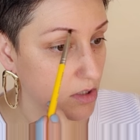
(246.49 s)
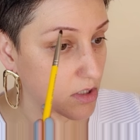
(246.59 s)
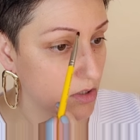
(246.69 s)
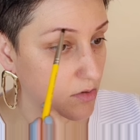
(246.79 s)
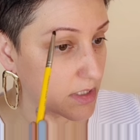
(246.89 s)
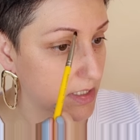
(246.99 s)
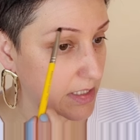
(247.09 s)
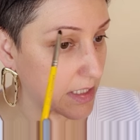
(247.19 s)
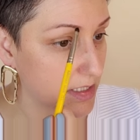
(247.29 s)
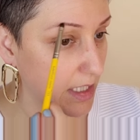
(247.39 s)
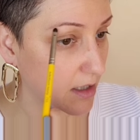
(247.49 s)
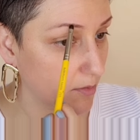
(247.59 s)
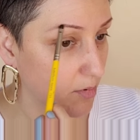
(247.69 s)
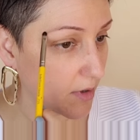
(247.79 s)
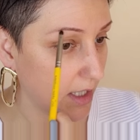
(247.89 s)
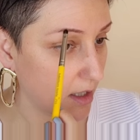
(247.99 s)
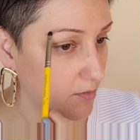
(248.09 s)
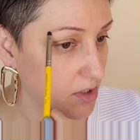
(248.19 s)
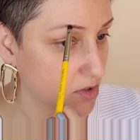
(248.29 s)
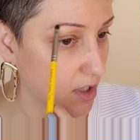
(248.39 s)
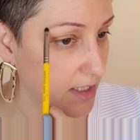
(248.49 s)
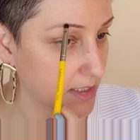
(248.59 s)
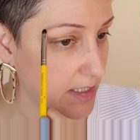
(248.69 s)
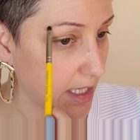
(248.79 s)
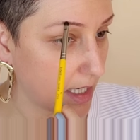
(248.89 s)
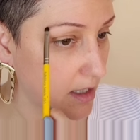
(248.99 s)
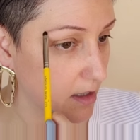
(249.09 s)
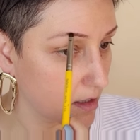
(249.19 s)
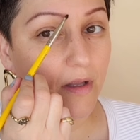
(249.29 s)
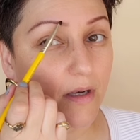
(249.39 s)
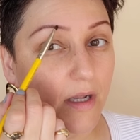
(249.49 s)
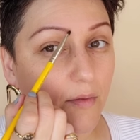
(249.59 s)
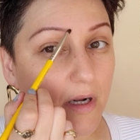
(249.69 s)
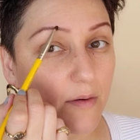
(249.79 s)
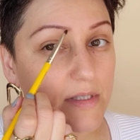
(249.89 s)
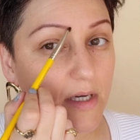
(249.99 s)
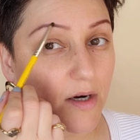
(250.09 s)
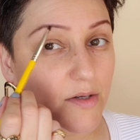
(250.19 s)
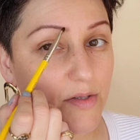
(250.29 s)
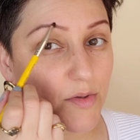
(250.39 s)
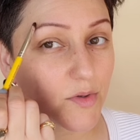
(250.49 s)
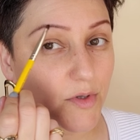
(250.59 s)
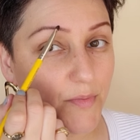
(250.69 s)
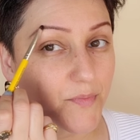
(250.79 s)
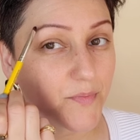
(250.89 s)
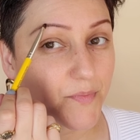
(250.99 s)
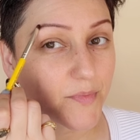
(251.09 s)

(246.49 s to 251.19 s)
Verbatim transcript: to detail. But right now I'm just trying to stain. Now, when I was in art school,